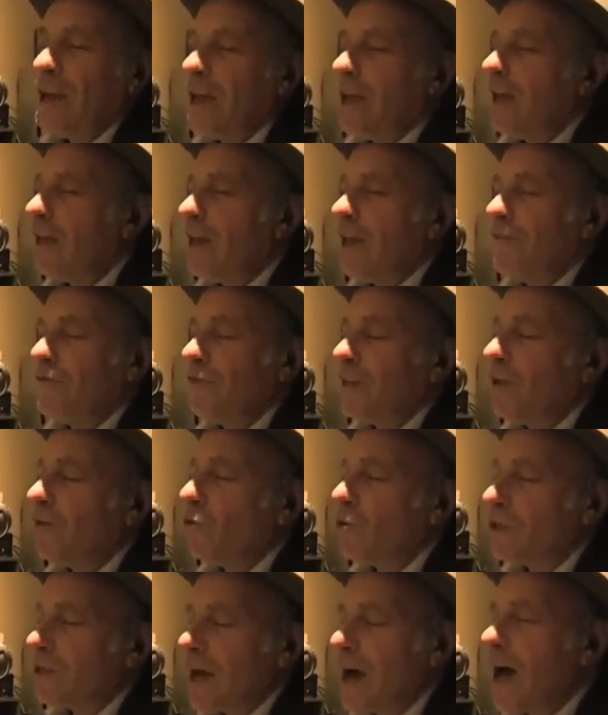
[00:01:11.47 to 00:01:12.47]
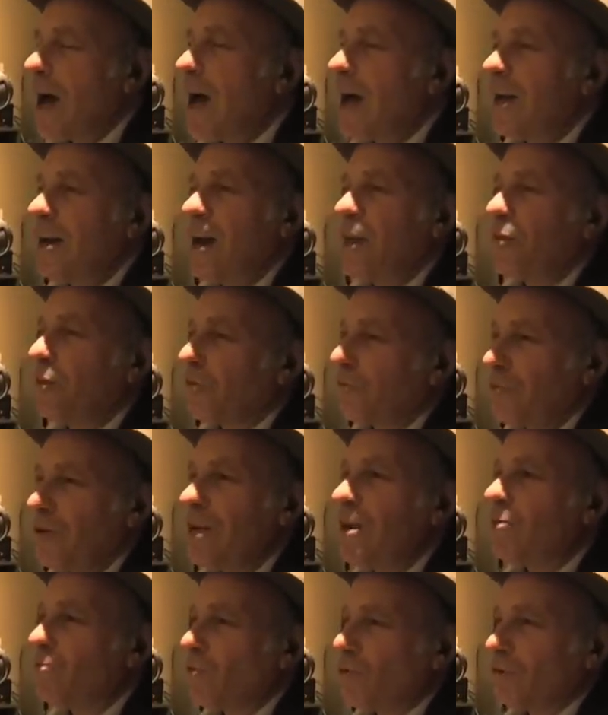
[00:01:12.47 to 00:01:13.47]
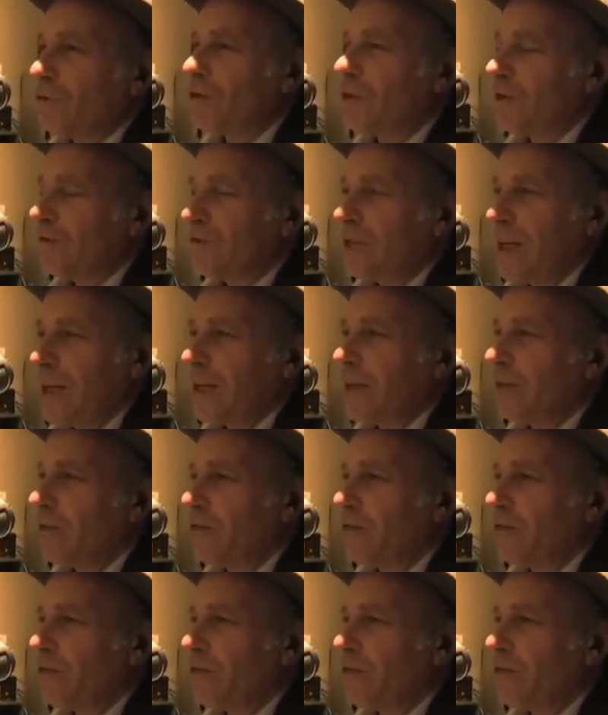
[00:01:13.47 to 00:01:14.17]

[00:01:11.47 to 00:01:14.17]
if it was on, a three year old could have taken